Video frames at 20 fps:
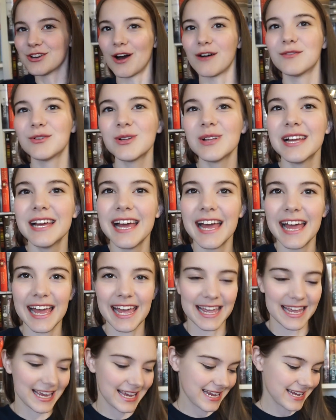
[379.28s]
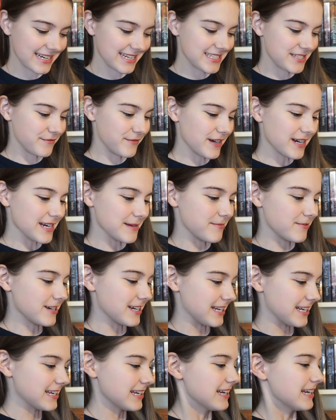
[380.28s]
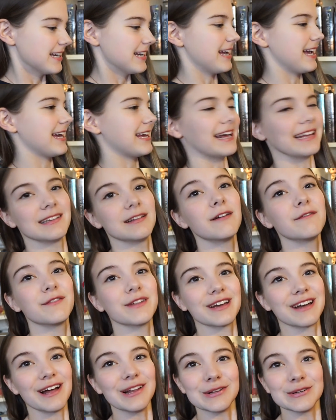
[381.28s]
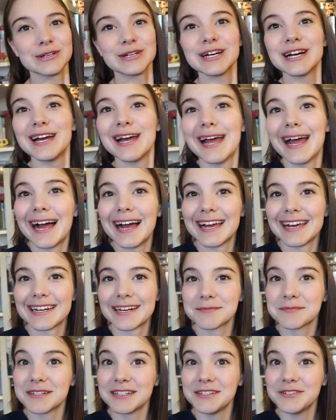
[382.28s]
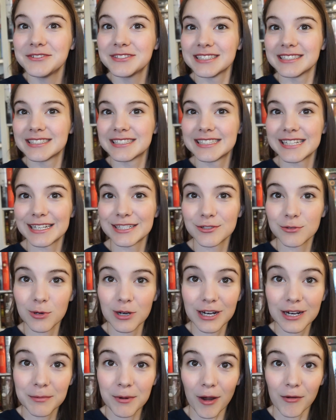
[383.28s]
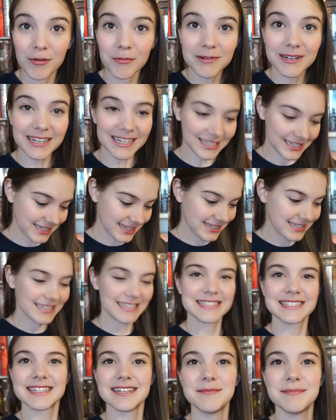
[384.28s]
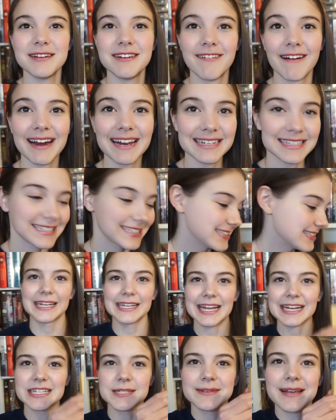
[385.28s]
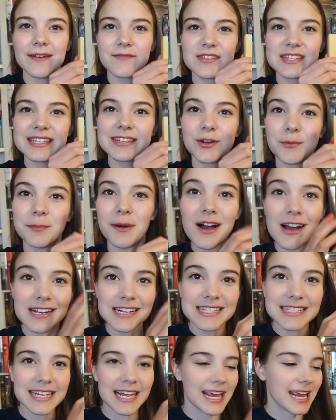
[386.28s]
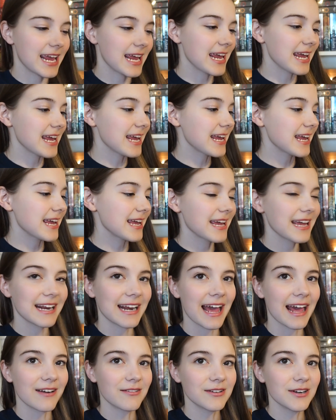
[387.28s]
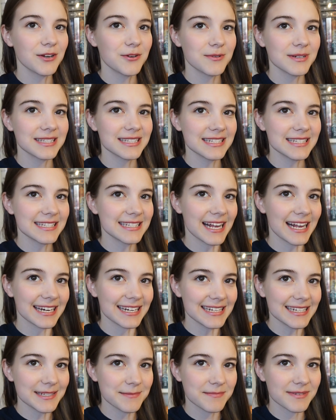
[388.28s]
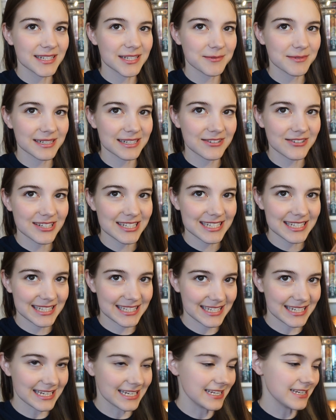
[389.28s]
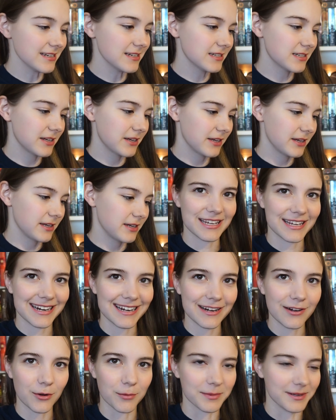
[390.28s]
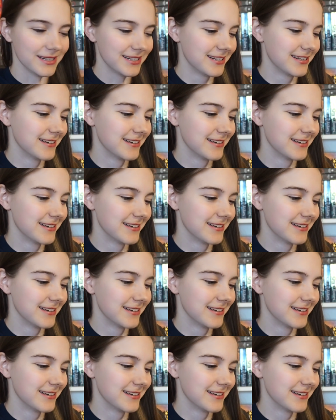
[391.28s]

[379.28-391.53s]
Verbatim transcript: novel and it's very pretty and I love the color and I'm gonna use it to take to work probably and it's gonna be great. And next we have this little box and I don't know what's inside it but we're going to see and get it open.